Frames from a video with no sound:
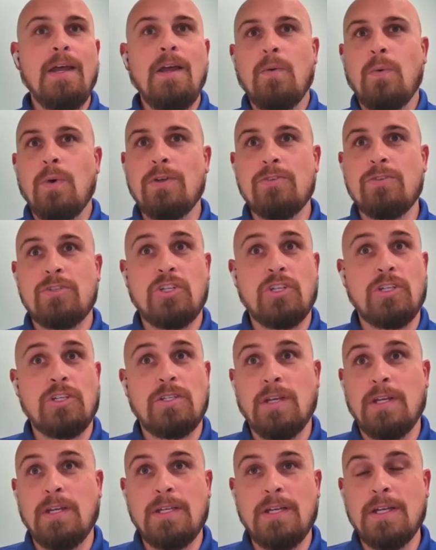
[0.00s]
whether it's
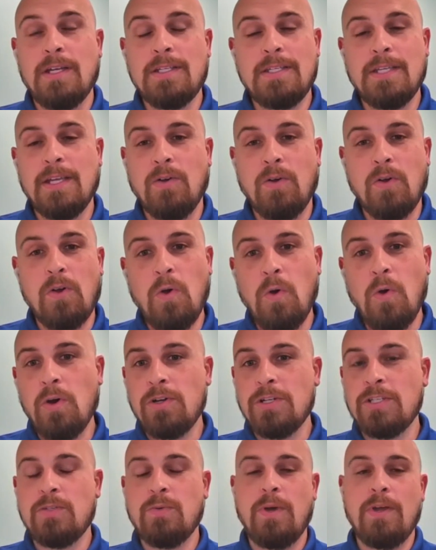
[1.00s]
just a single
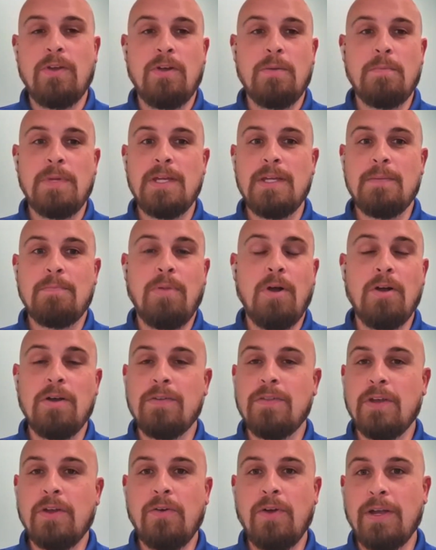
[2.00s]
course, whether it be part
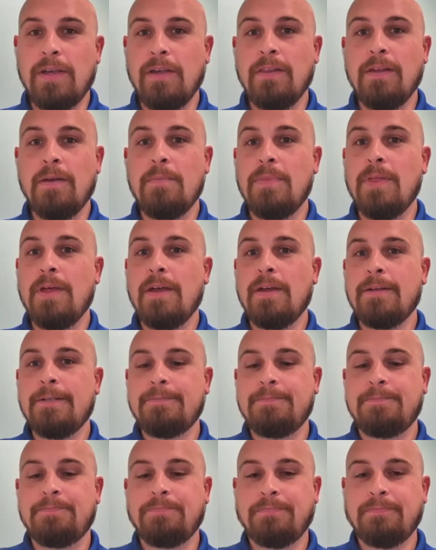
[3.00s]
of the curriculum, that
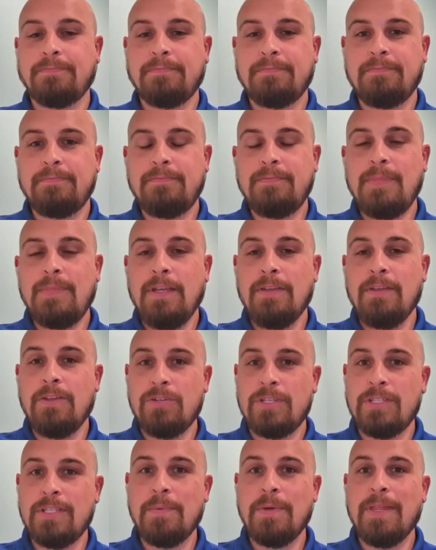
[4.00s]

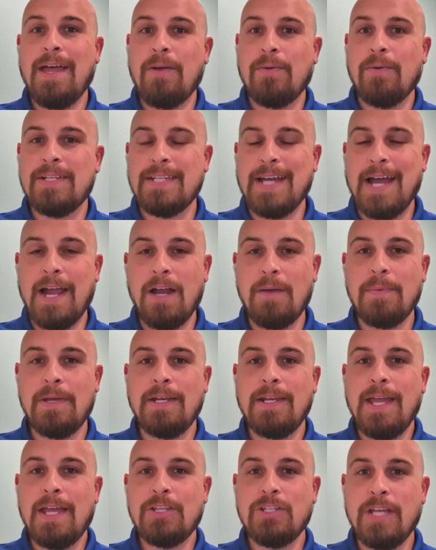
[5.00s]
there's some of that
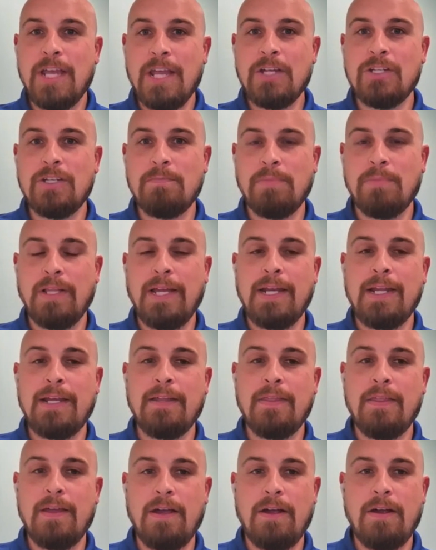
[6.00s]
retirement and education
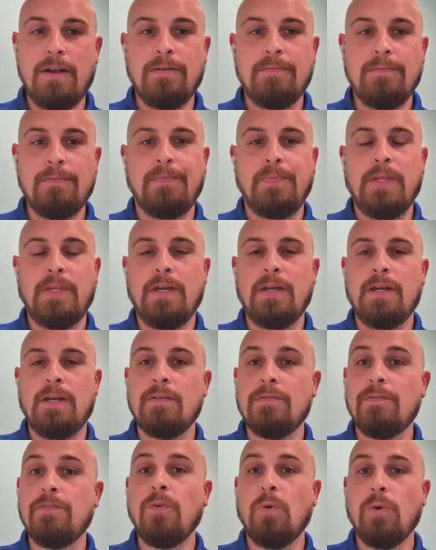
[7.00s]
planning there
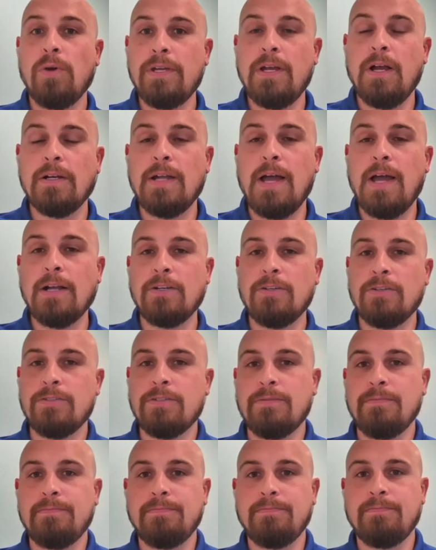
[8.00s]
for young doctors?